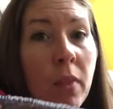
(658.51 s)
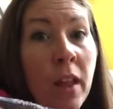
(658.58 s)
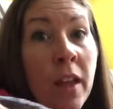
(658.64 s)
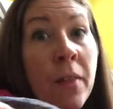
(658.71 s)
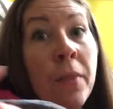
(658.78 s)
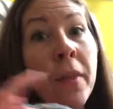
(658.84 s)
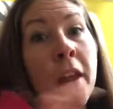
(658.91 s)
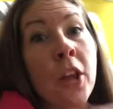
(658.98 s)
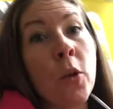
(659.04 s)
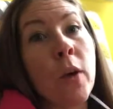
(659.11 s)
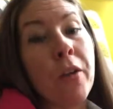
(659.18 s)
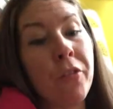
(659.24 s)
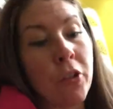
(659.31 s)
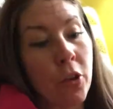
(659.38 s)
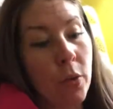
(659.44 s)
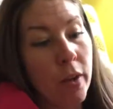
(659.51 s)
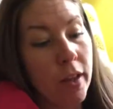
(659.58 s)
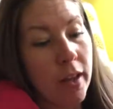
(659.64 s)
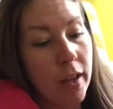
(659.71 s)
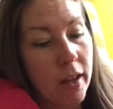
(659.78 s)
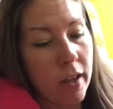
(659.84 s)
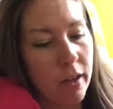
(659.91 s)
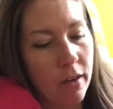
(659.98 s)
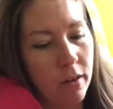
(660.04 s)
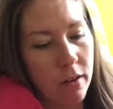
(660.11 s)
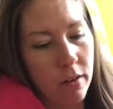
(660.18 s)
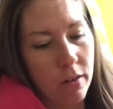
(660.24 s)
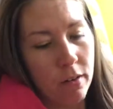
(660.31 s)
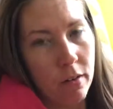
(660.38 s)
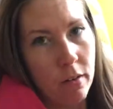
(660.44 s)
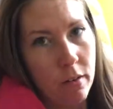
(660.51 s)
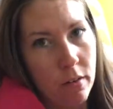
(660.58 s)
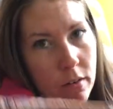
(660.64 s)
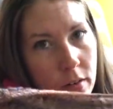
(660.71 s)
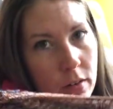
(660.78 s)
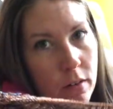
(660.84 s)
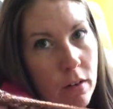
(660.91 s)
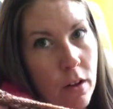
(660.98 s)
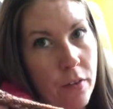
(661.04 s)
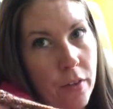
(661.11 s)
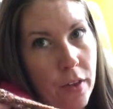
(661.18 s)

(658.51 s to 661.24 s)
And then you have to do it again on